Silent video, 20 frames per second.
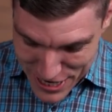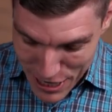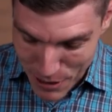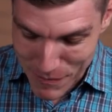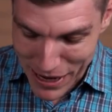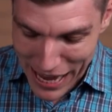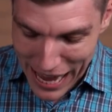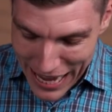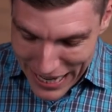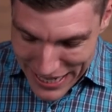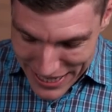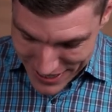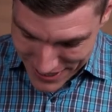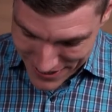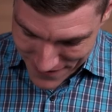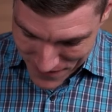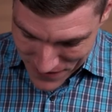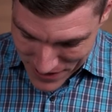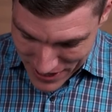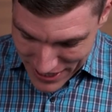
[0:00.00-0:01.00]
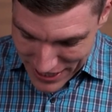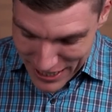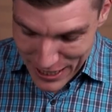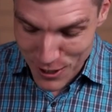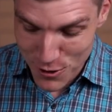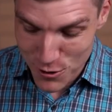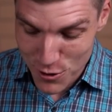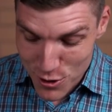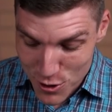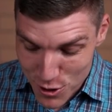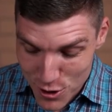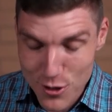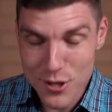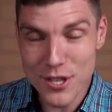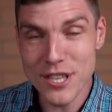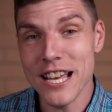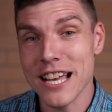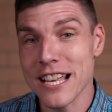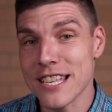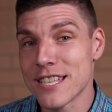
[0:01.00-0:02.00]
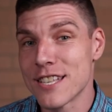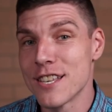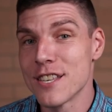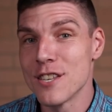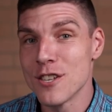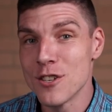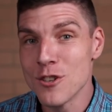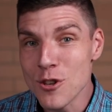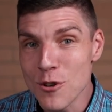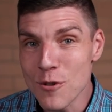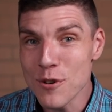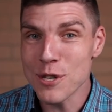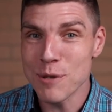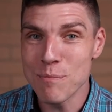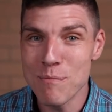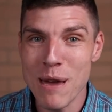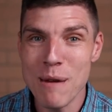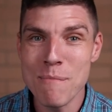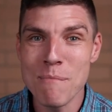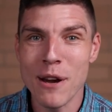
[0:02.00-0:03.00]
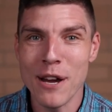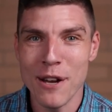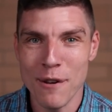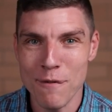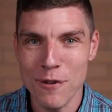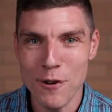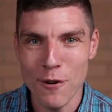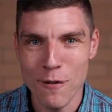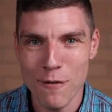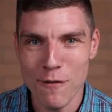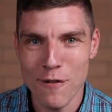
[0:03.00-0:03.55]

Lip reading: Number eight, introduce us to the newest member of your